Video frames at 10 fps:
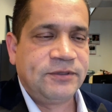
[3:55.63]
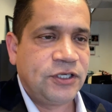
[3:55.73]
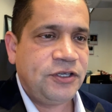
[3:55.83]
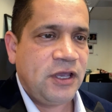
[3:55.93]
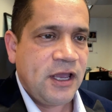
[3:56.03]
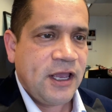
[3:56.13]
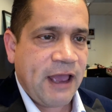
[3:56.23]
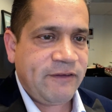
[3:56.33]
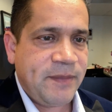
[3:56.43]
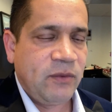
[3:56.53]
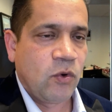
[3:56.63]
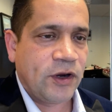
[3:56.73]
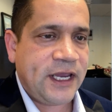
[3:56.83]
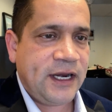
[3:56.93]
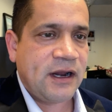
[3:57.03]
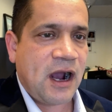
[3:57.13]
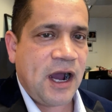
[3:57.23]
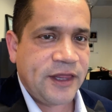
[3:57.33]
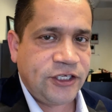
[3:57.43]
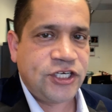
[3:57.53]
So have you been working
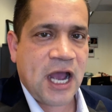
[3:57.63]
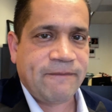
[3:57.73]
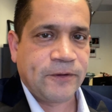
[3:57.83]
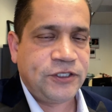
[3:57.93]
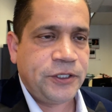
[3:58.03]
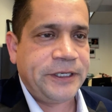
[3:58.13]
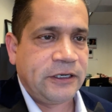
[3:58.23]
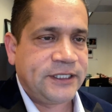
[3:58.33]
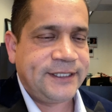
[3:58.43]
on the job for 2 years?